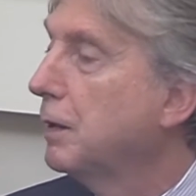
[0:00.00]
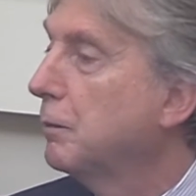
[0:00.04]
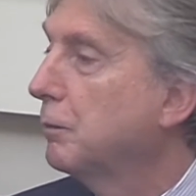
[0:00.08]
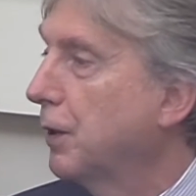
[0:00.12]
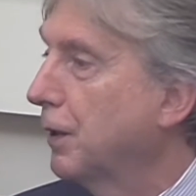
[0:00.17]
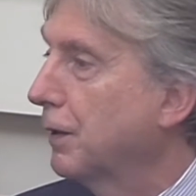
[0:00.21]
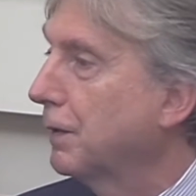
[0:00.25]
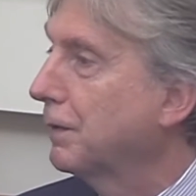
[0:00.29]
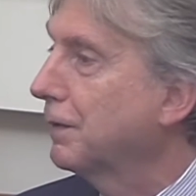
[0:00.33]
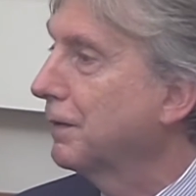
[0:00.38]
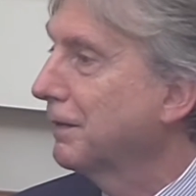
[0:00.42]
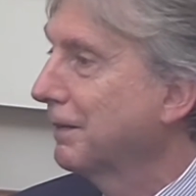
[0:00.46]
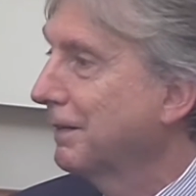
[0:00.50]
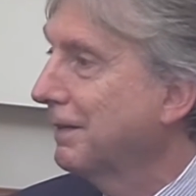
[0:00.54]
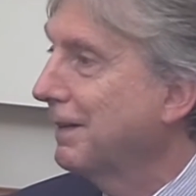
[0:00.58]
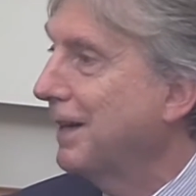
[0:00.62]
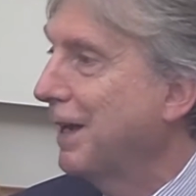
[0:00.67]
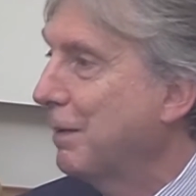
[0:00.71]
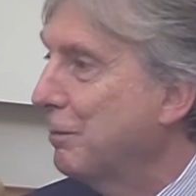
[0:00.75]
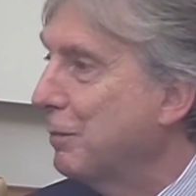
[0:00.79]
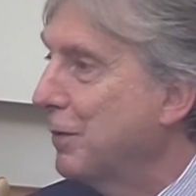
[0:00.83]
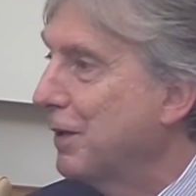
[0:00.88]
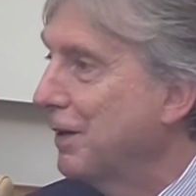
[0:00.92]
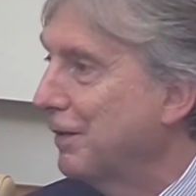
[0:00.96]
but
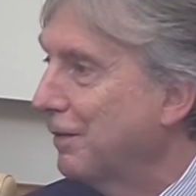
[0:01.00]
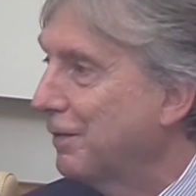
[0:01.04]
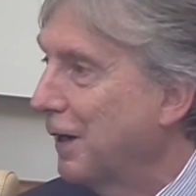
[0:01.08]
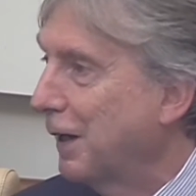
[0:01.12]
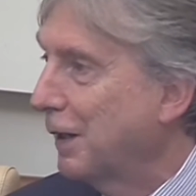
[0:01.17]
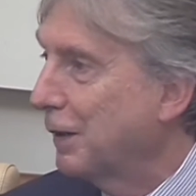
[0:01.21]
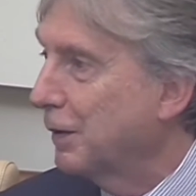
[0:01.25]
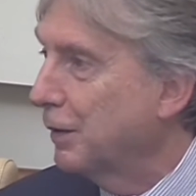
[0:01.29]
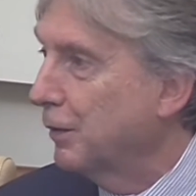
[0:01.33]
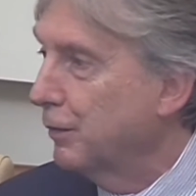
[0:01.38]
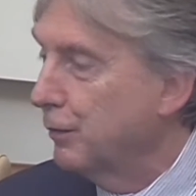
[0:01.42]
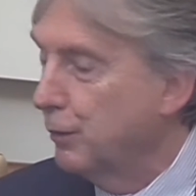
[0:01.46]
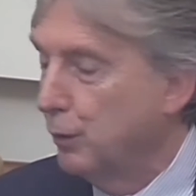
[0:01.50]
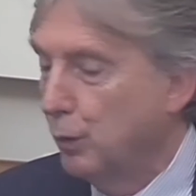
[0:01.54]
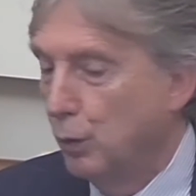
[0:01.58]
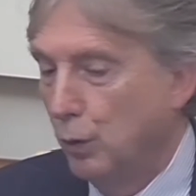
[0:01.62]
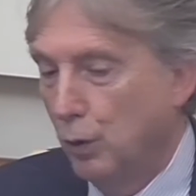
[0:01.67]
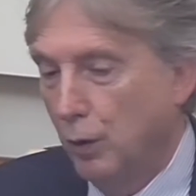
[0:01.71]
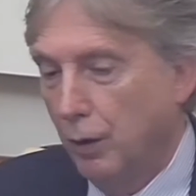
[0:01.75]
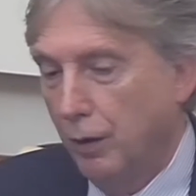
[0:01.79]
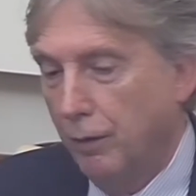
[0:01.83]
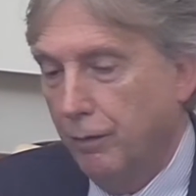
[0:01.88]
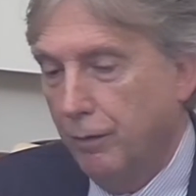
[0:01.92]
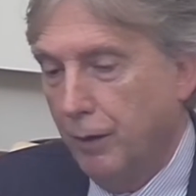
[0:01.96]
can be effective
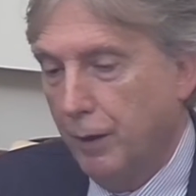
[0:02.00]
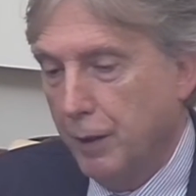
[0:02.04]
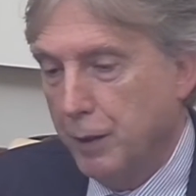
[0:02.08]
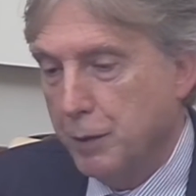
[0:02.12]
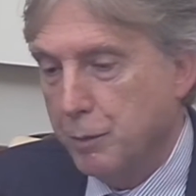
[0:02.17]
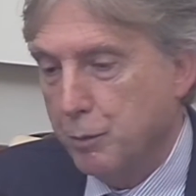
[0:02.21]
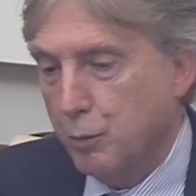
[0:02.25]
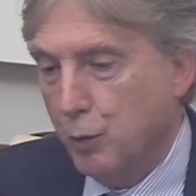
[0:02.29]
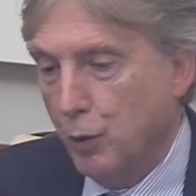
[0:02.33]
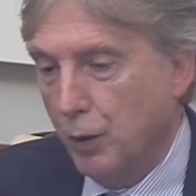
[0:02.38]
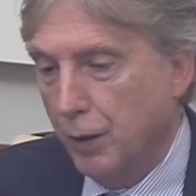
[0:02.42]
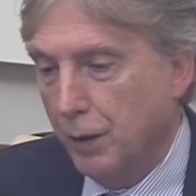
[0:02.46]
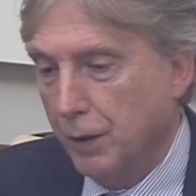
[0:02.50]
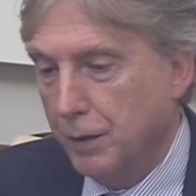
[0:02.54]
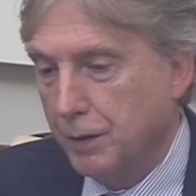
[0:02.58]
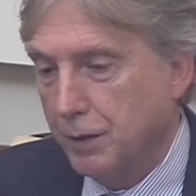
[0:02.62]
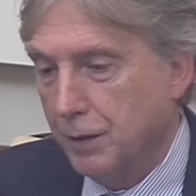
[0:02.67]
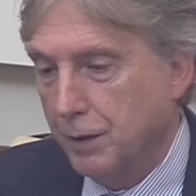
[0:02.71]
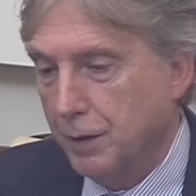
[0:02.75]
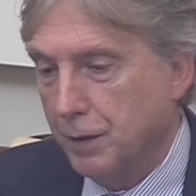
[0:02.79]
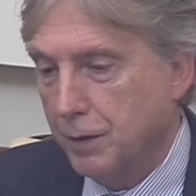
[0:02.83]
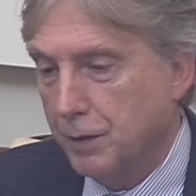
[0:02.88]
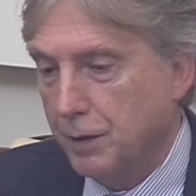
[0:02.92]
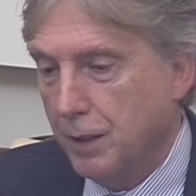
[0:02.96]
for various products
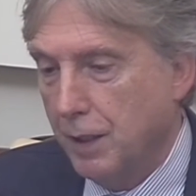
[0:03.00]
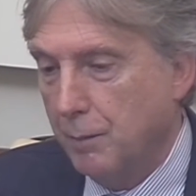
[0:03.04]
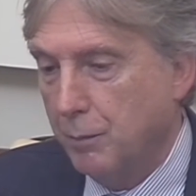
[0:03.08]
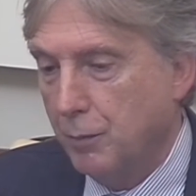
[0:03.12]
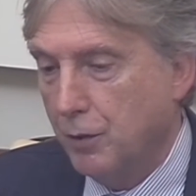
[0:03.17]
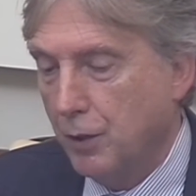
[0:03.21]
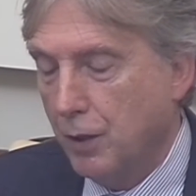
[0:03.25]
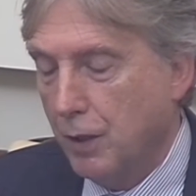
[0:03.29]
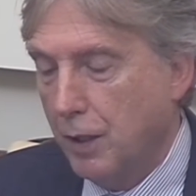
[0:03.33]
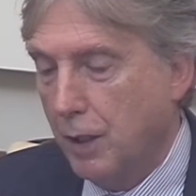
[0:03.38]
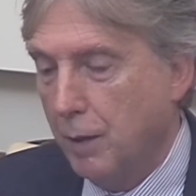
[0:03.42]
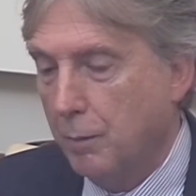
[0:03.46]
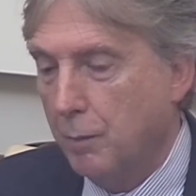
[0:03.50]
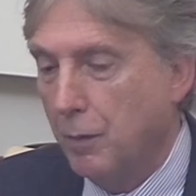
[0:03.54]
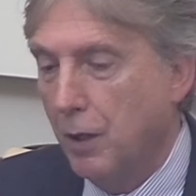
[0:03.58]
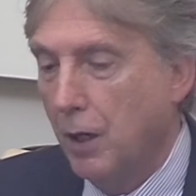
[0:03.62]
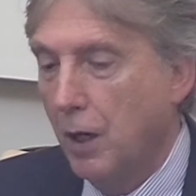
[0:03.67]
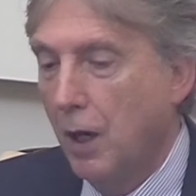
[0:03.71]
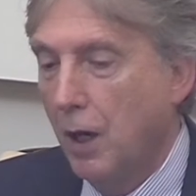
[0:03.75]
at the same time,